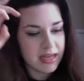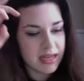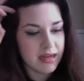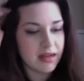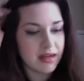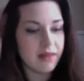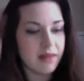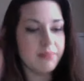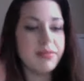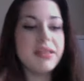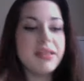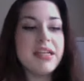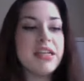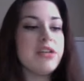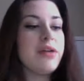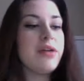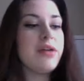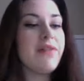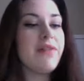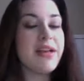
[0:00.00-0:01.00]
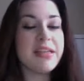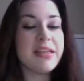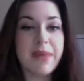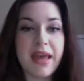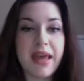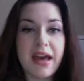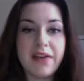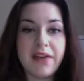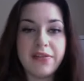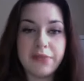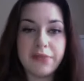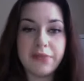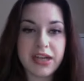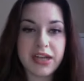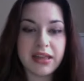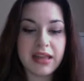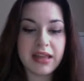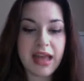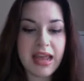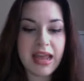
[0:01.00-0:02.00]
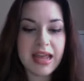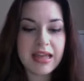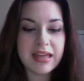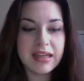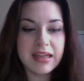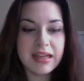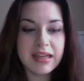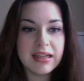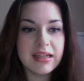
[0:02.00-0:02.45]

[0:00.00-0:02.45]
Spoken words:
But they do have SPF, which I like.